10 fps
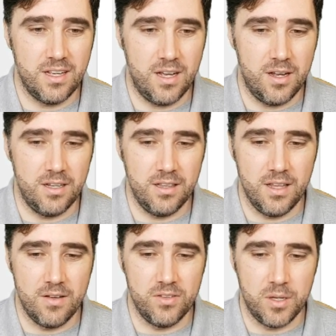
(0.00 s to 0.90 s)
a
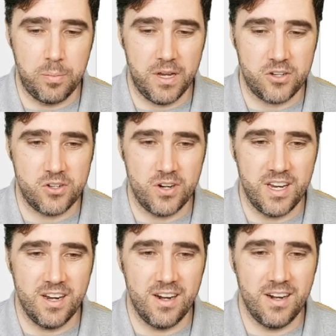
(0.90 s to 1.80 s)
lovely picture
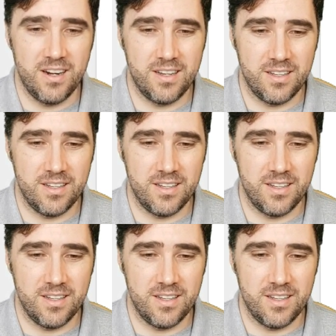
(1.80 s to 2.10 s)
here.